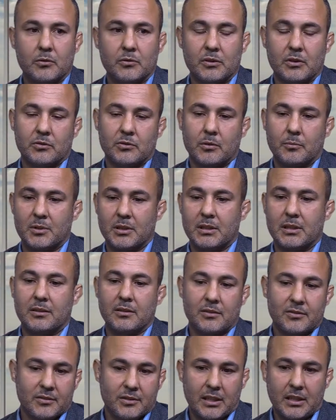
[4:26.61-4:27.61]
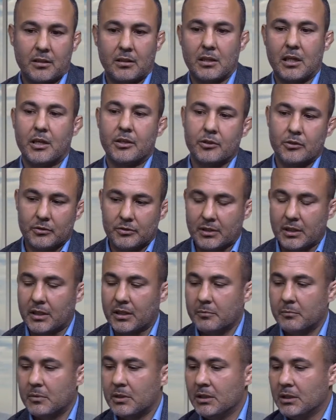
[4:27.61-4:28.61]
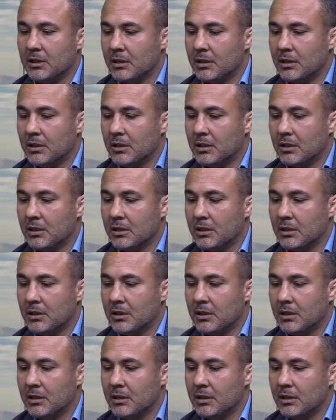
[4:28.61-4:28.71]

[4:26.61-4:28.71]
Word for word: That's something that doesn't take a lot of your time,